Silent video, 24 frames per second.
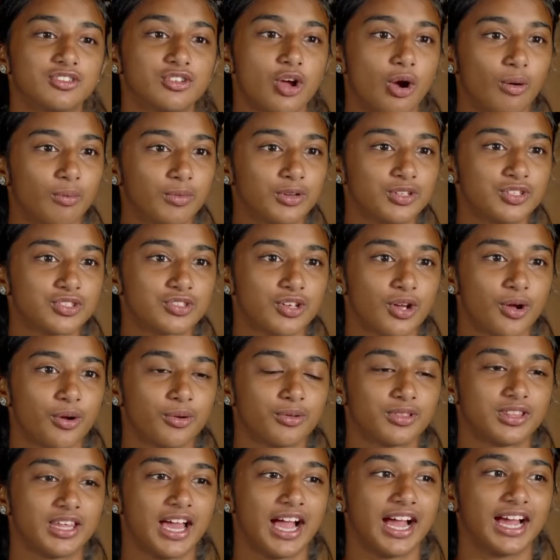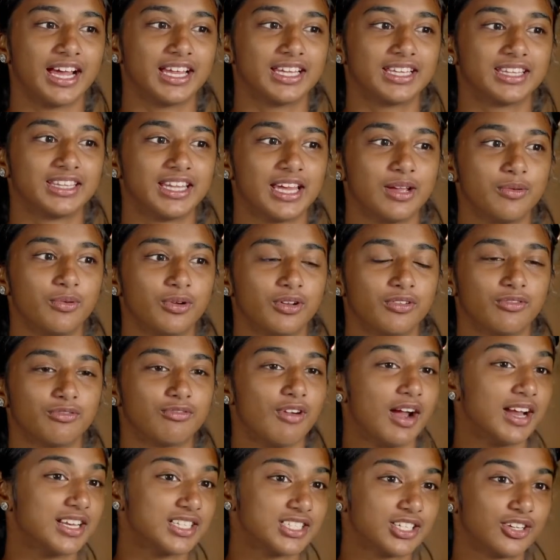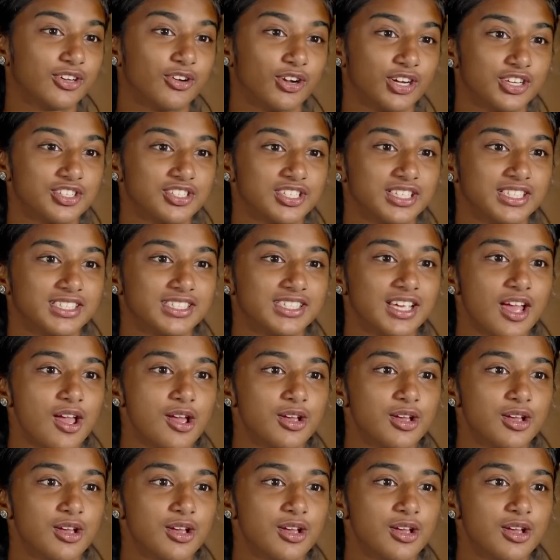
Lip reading: so much so that they wouldn't rent to Christians,